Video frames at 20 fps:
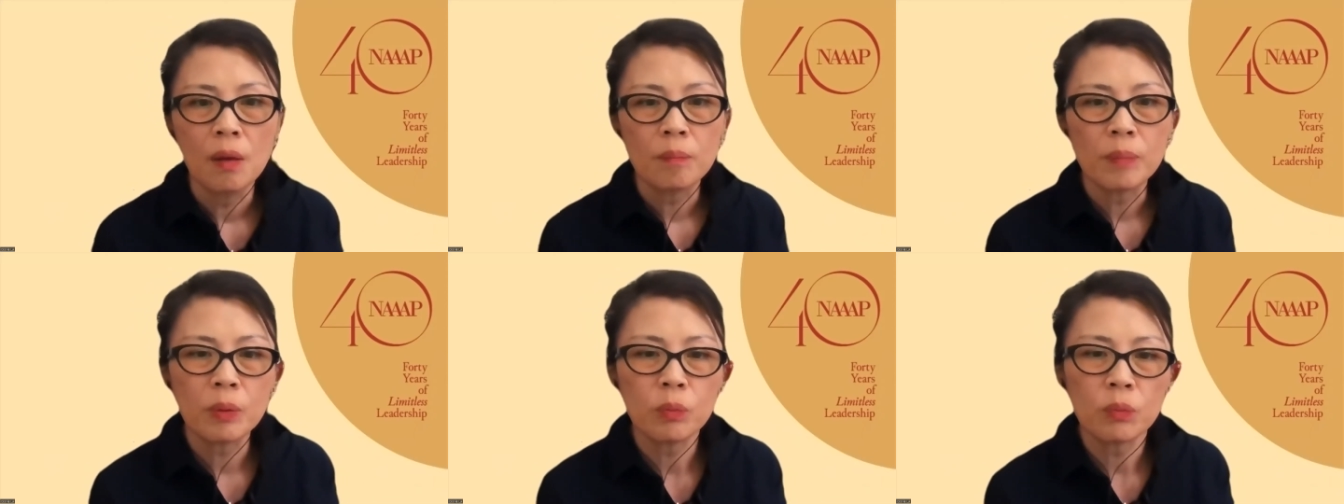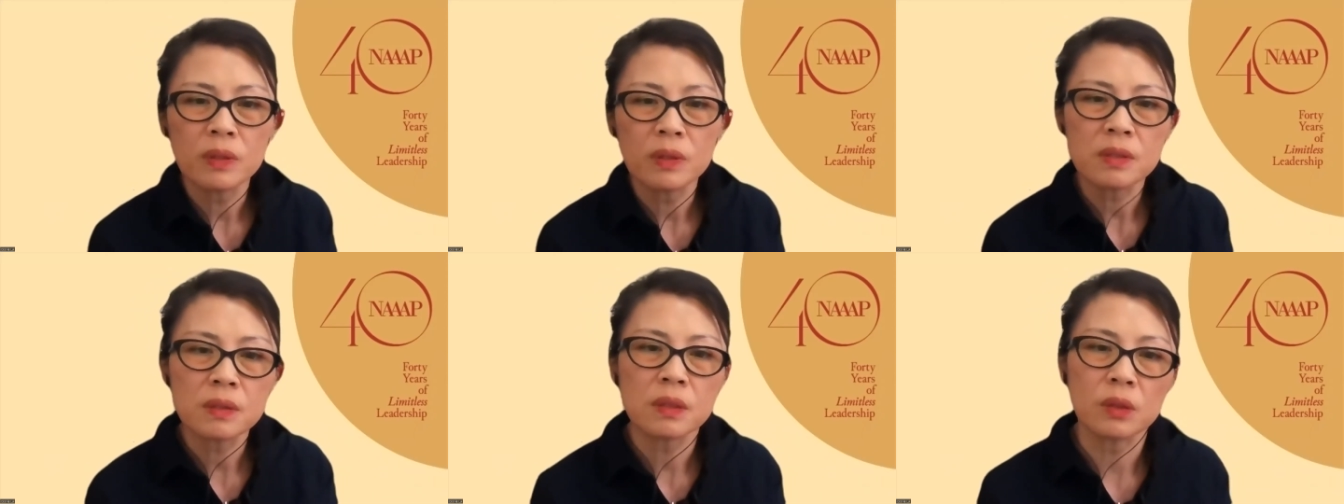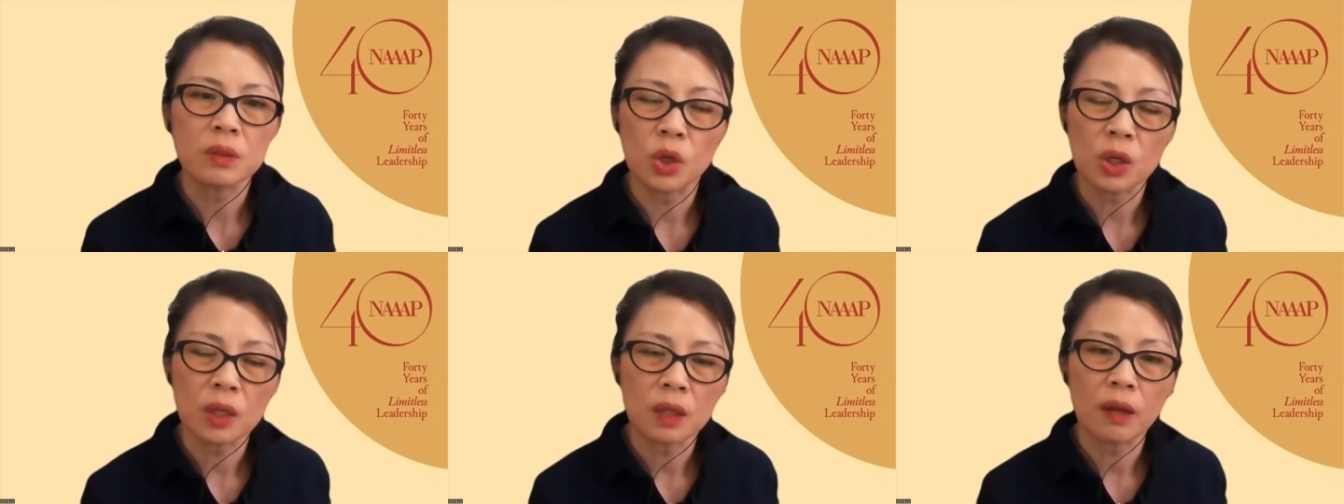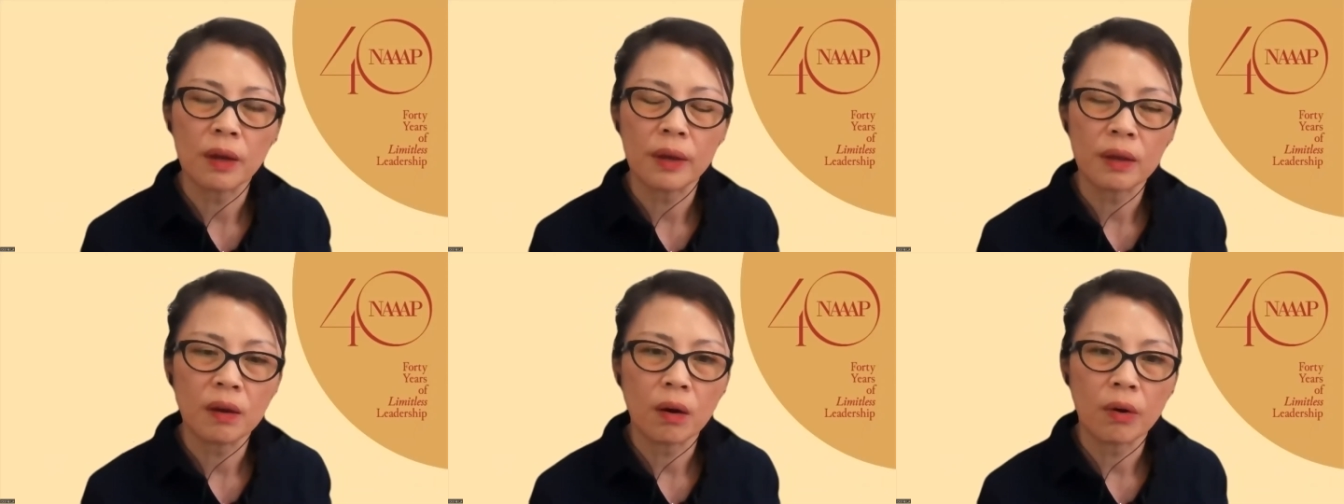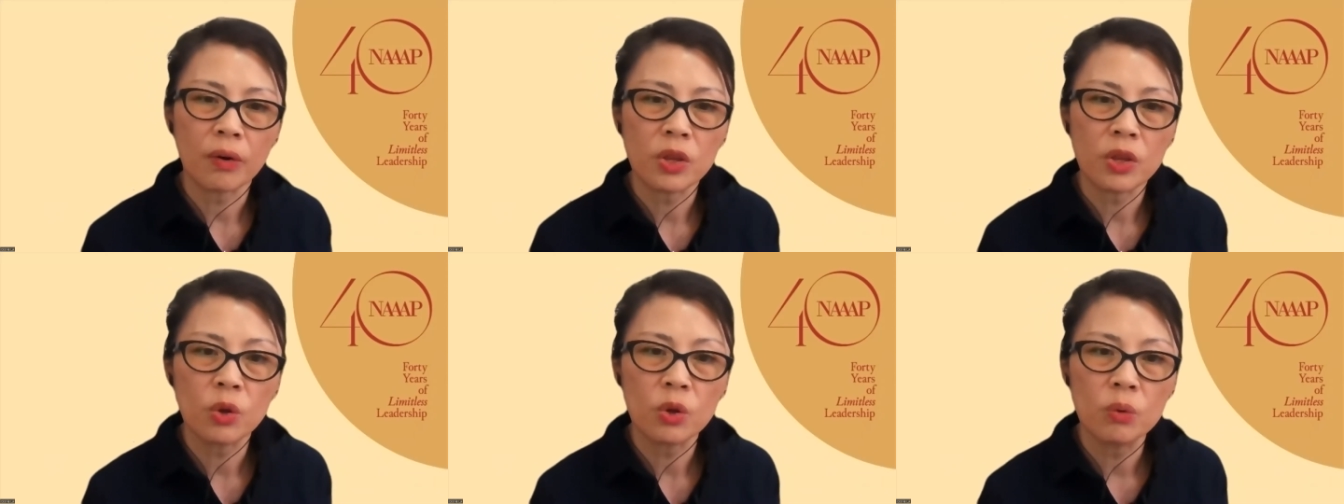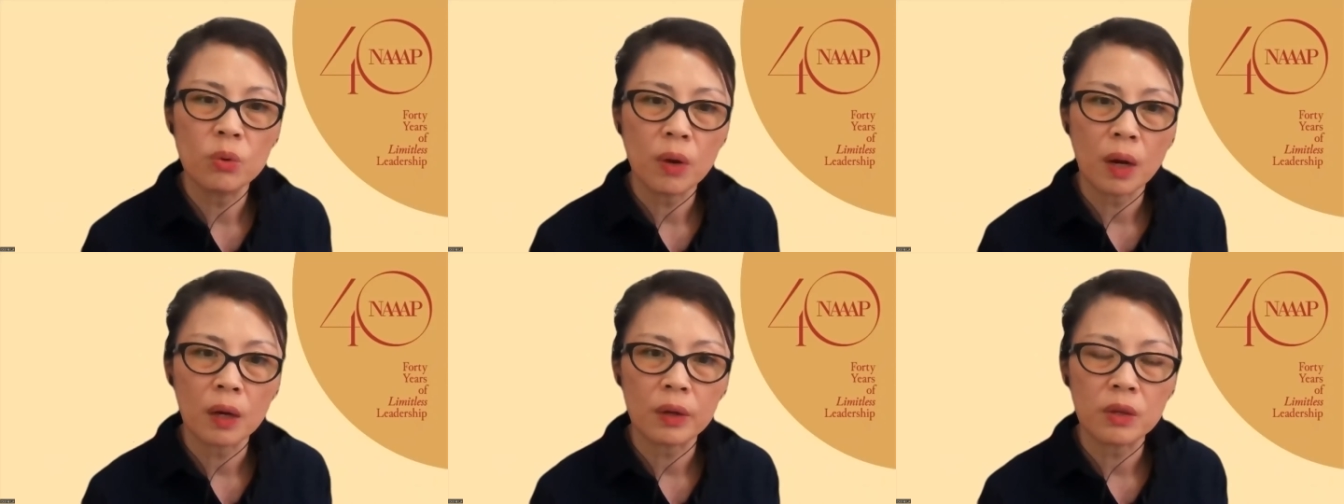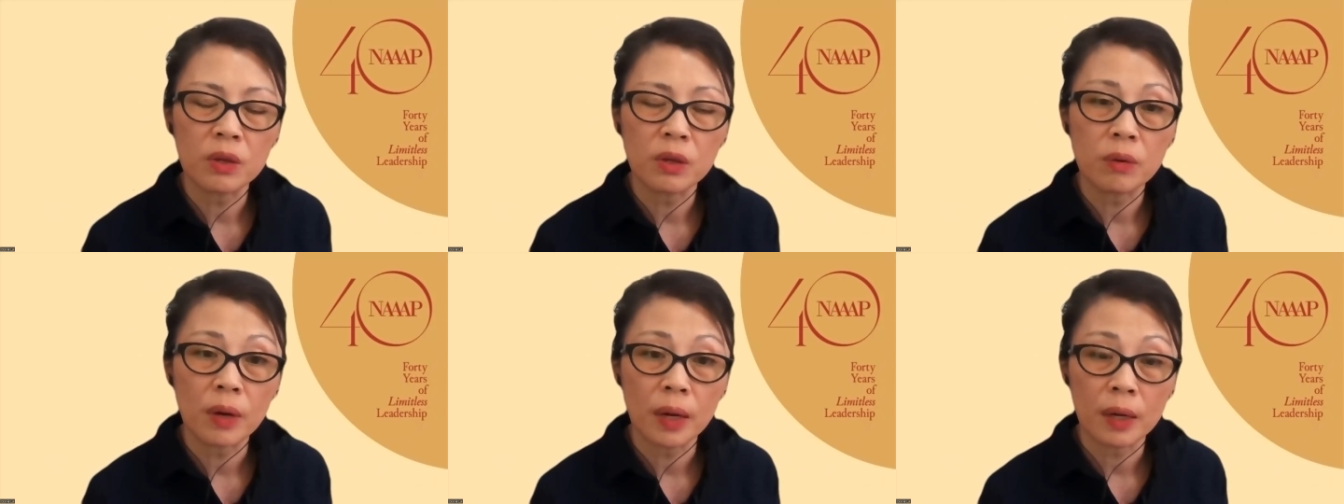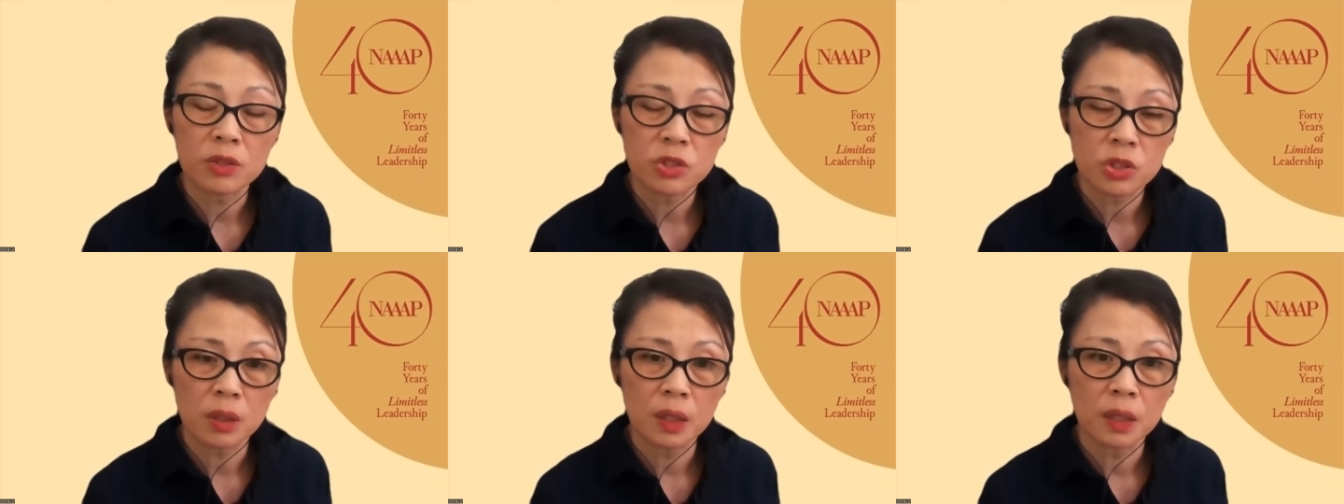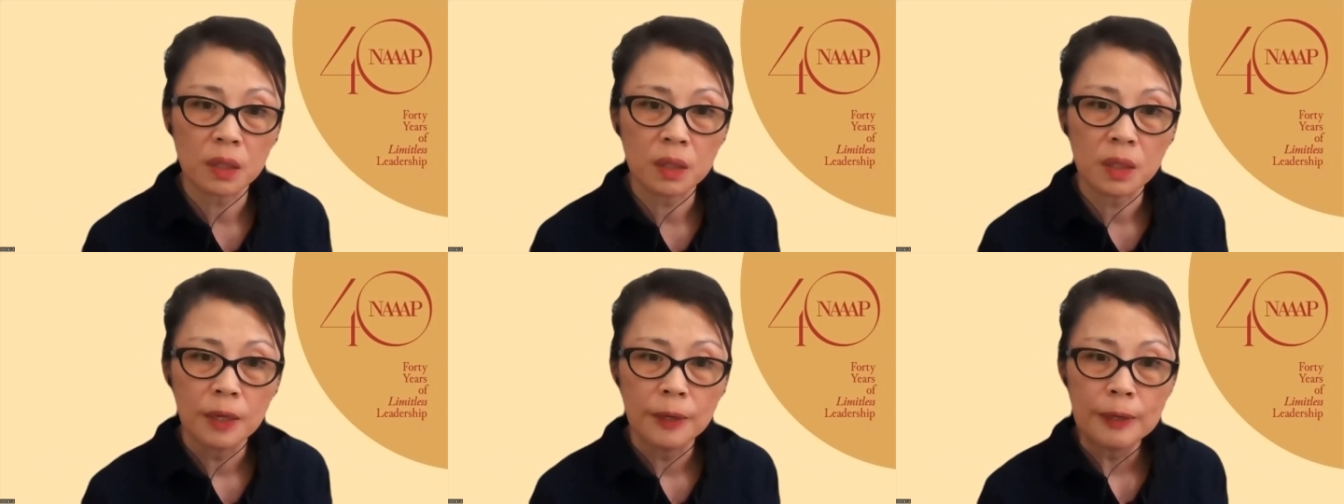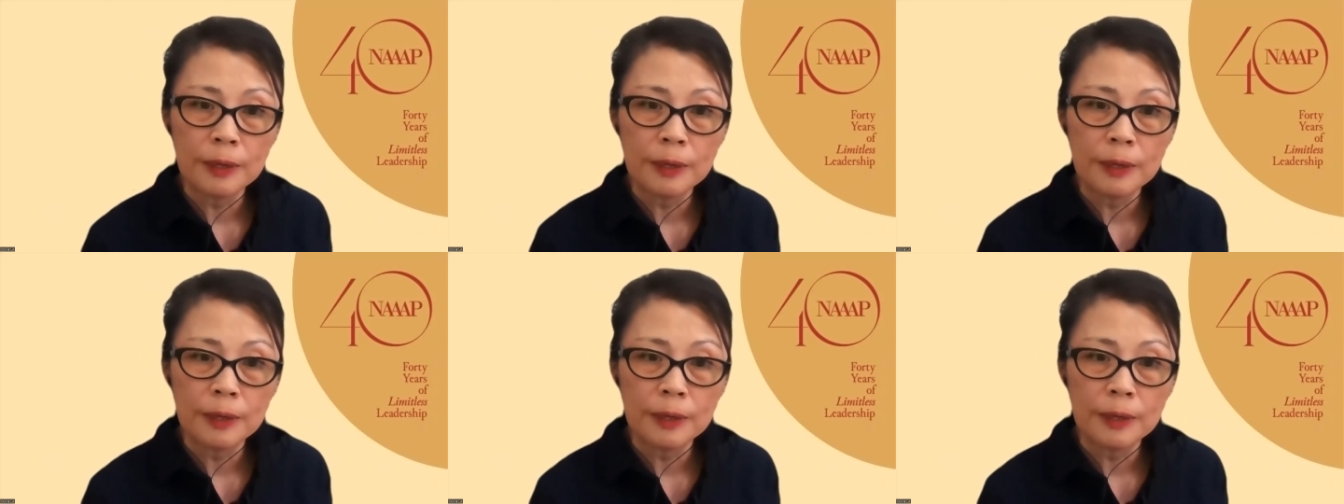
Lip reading: but what does it look like? Are you actually